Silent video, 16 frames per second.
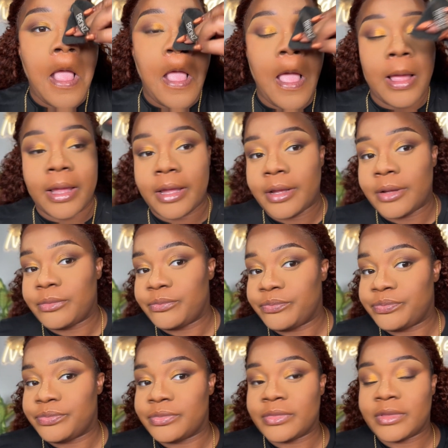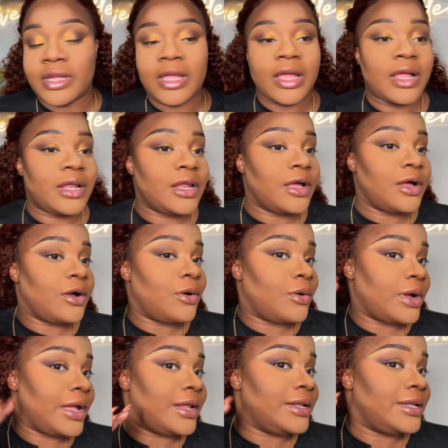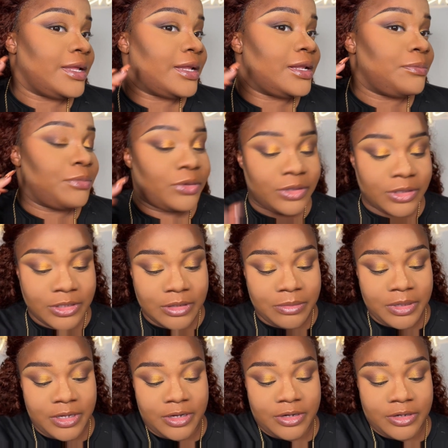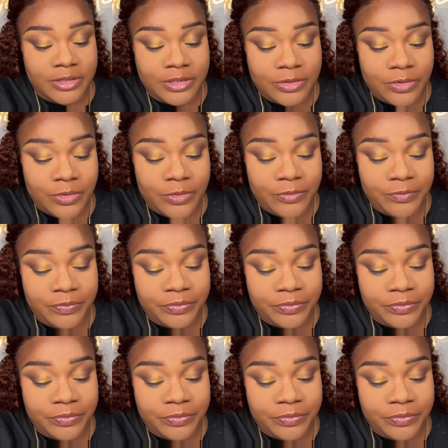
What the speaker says: Okay, now I did put some here, so